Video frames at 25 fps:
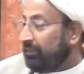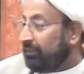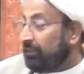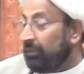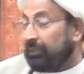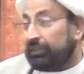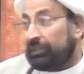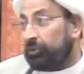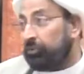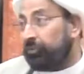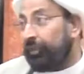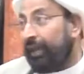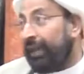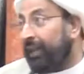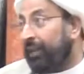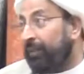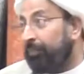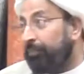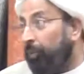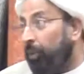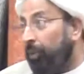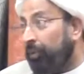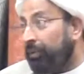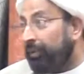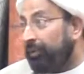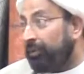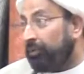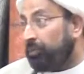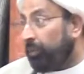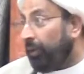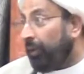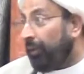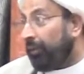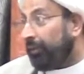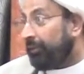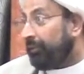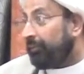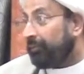This is very important to
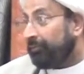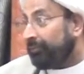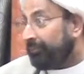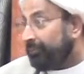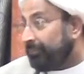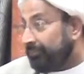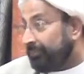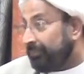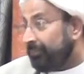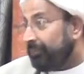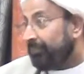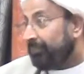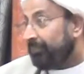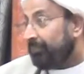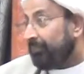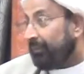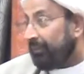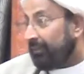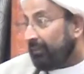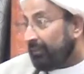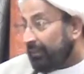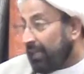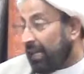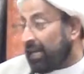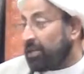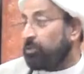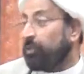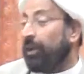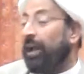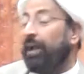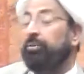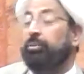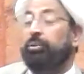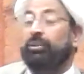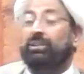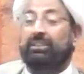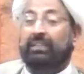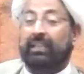learn. That is
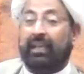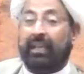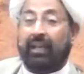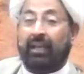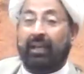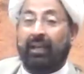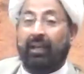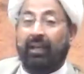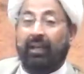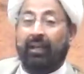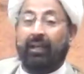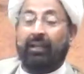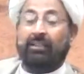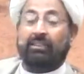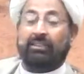why we say